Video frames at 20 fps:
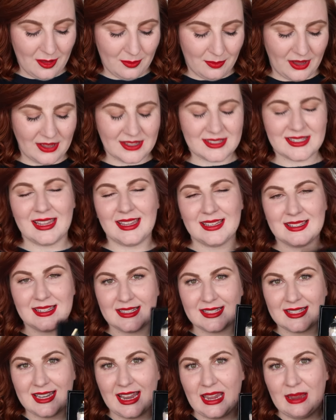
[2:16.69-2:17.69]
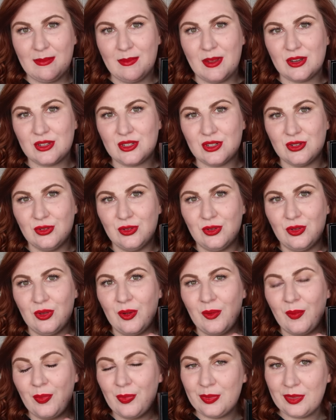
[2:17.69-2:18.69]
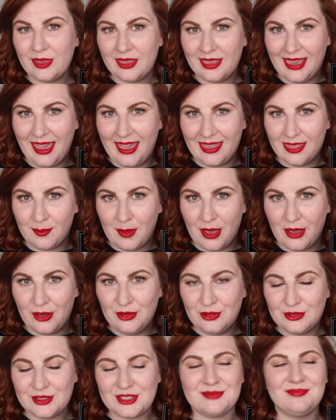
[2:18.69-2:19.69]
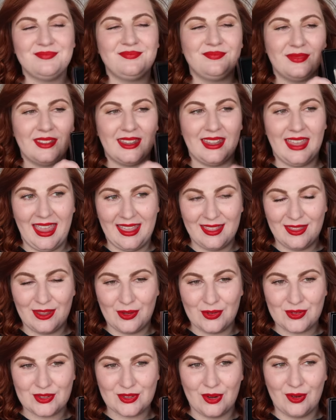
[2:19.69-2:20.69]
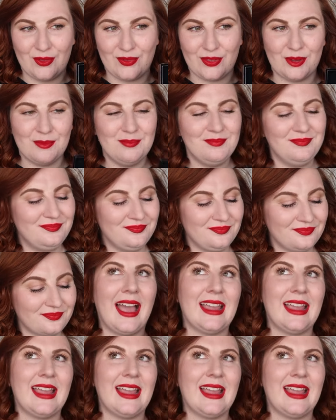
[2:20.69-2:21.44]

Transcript: But it is time to get them out, get the use of them.